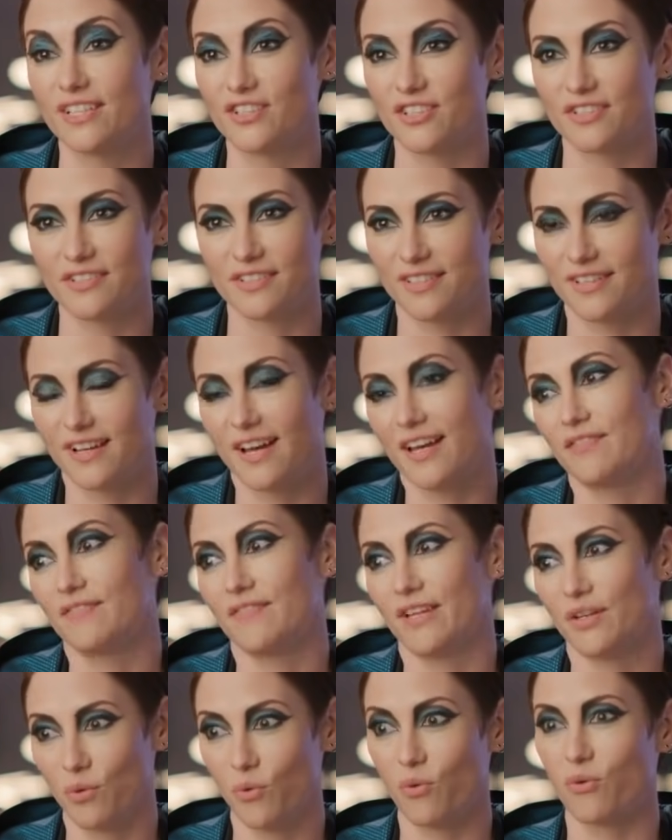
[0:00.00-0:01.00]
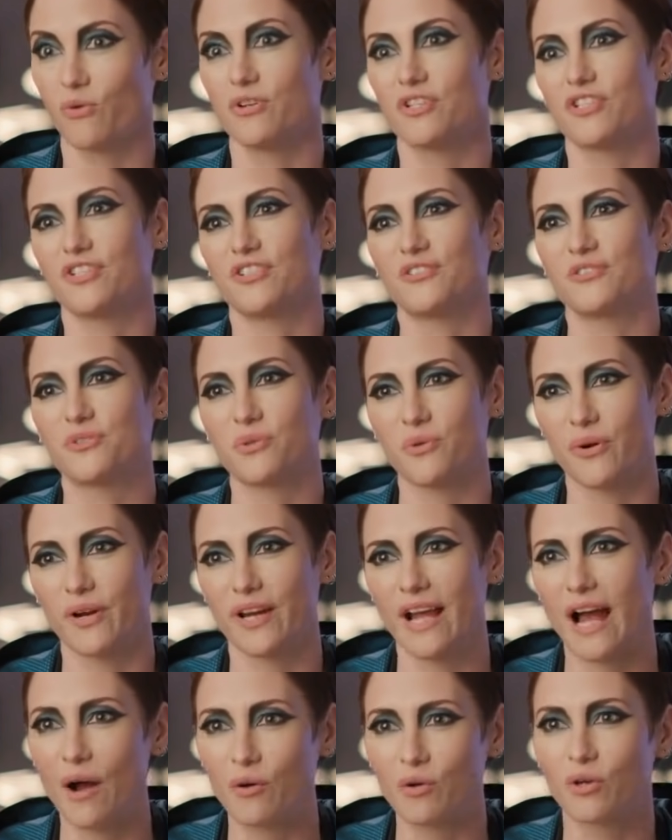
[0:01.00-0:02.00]
just a kind of like origin
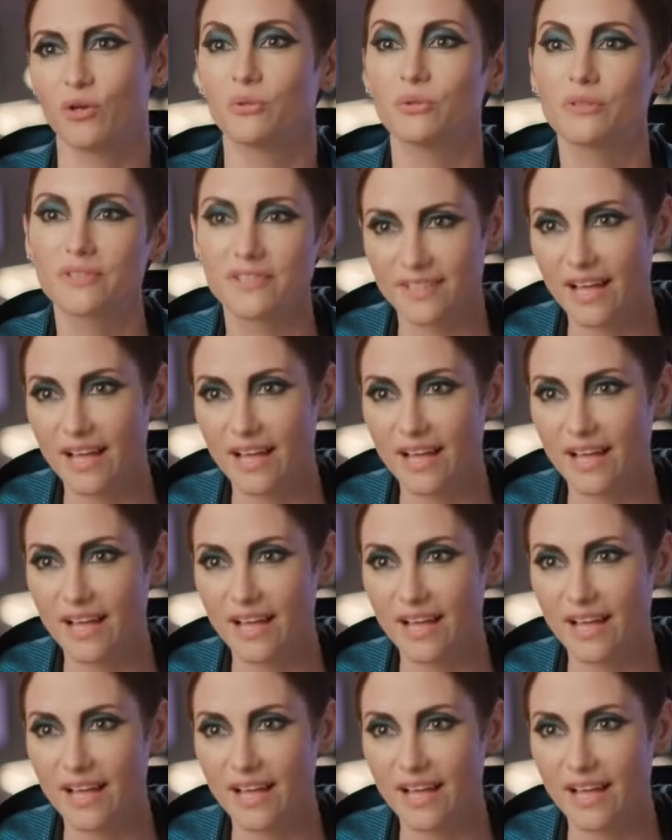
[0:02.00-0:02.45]
story. How cool is